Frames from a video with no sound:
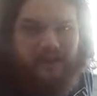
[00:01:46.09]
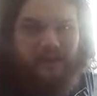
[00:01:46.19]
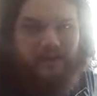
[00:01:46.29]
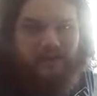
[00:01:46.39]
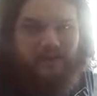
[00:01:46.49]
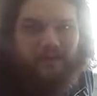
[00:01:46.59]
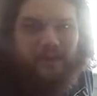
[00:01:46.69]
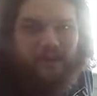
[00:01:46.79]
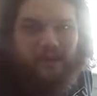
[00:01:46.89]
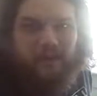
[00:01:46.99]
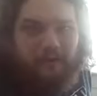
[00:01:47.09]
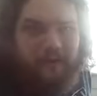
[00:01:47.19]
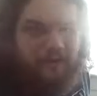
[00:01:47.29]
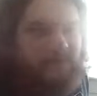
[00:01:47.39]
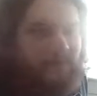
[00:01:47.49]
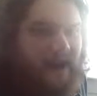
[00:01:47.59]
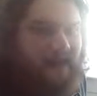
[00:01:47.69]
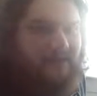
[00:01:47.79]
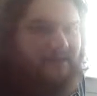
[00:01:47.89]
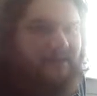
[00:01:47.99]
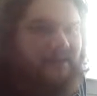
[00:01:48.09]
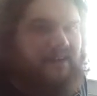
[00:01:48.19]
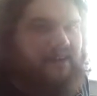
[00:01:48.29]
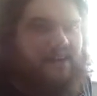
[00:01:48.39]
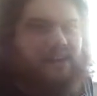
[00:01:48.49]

our career as pirates.